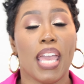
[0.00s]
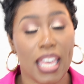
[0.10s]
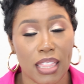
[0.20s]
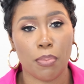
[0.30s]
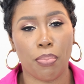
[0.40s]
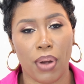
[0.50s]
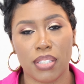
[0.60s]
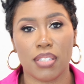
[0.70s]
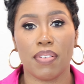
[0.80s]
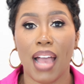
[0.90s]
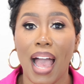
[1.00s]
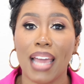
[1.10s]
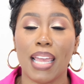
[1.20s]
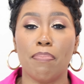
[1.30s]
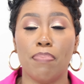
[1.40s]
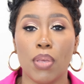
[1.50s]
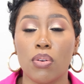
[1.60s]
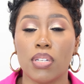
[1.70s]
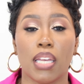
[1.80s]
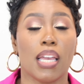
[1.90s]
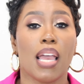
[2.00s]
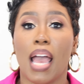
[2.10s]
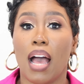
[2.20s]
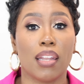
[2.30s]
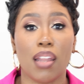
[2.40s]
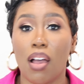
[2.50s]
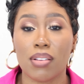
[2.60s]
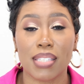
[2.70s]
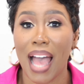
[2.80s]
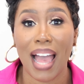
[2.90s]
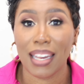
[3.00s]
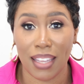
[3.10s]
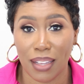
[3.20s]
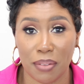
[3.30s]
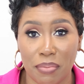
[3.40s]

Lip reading: in the presence of God and building alongside Him.